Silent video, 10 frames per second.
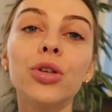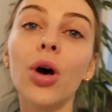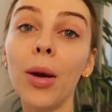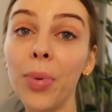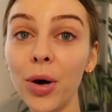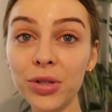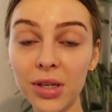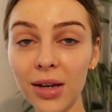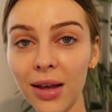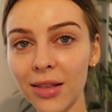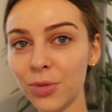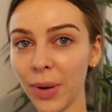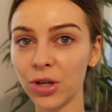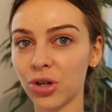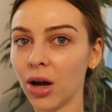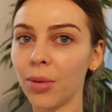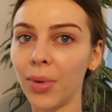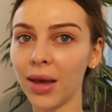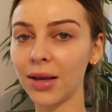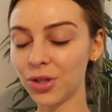I posted this picture on
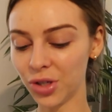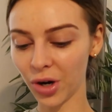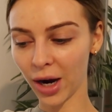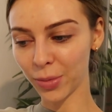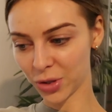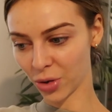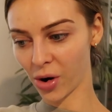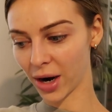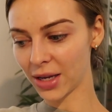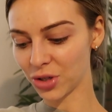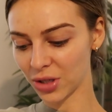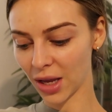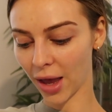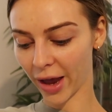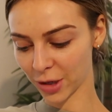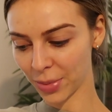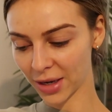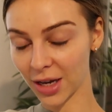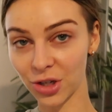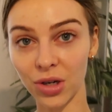my Instagram stories, just like
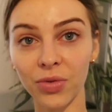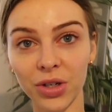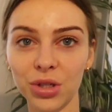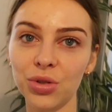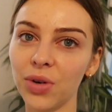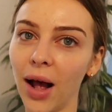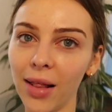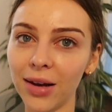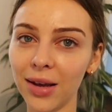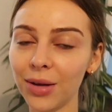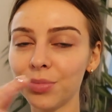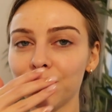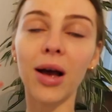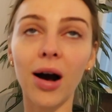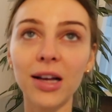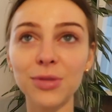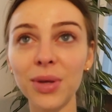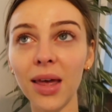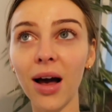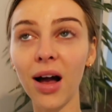expectation versus reality. It cost me
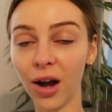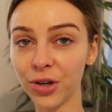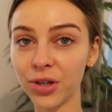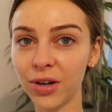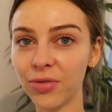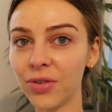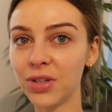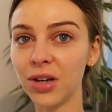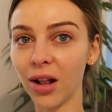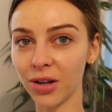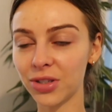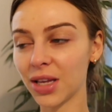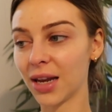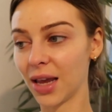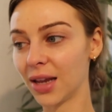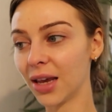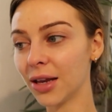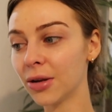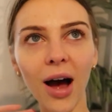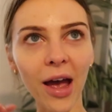like $150
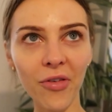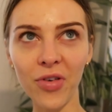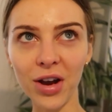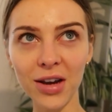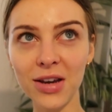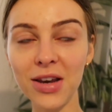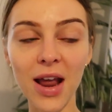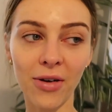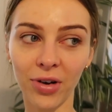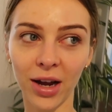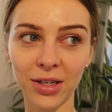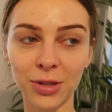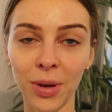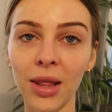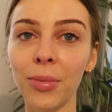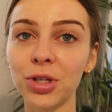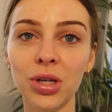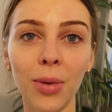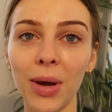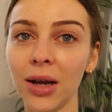Canadian. I have never had to spend that much
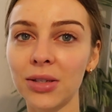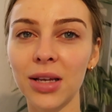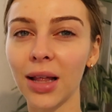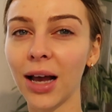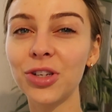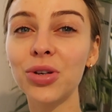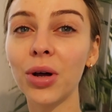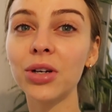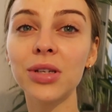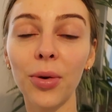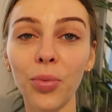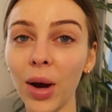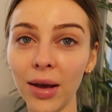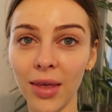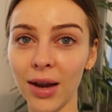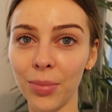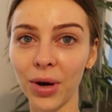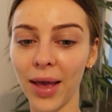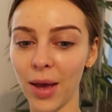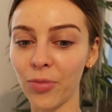to get my nails done. Like, I just don't understand where that number
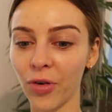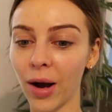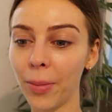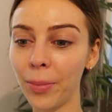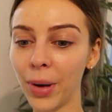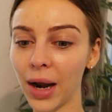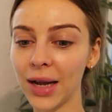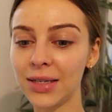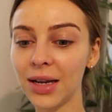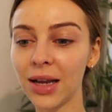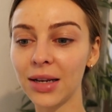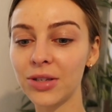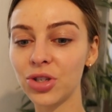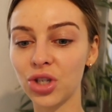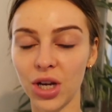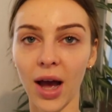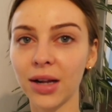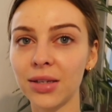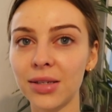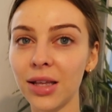came from, but I didn't
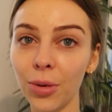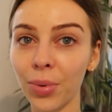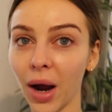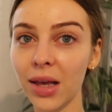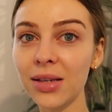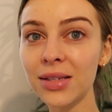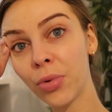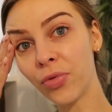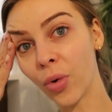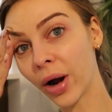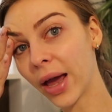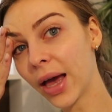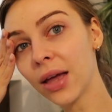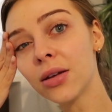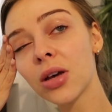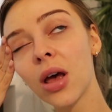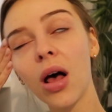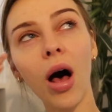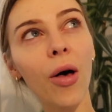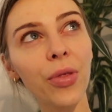check to see the price beforehand.
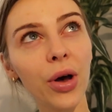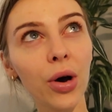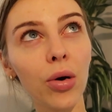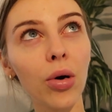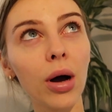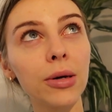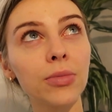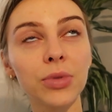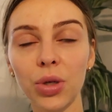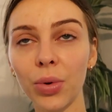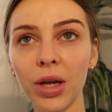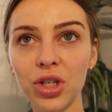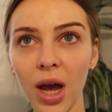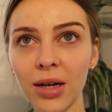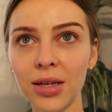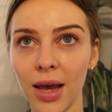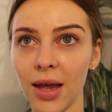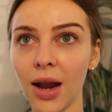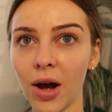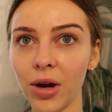Although, so when I checked
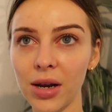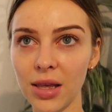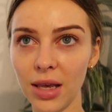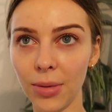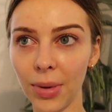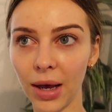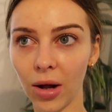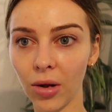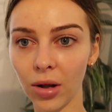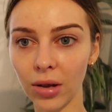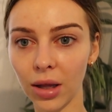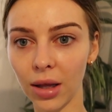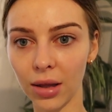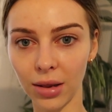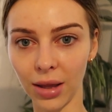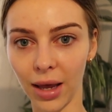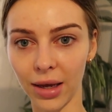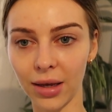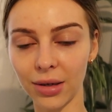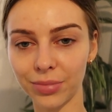in, I got an email,
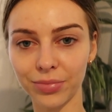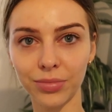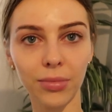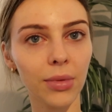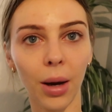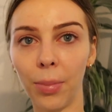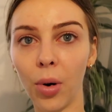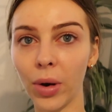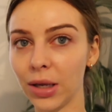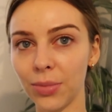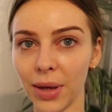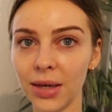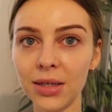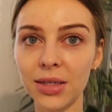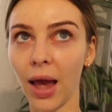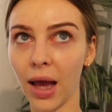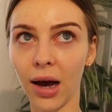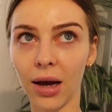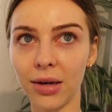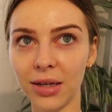like, appointment,
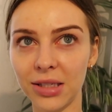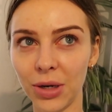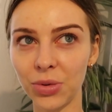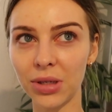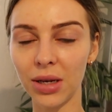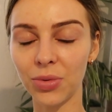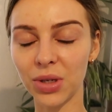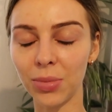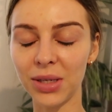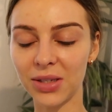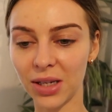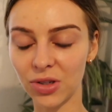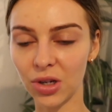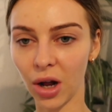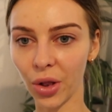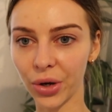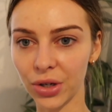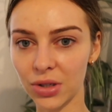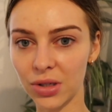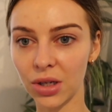and it said it was gonna be
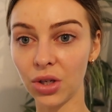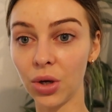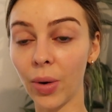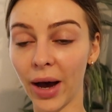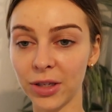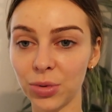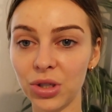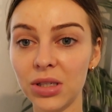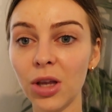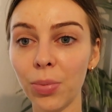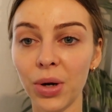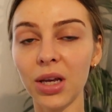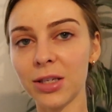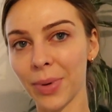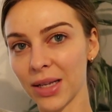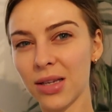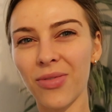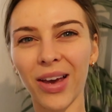$60 US, which is still pretty expensive.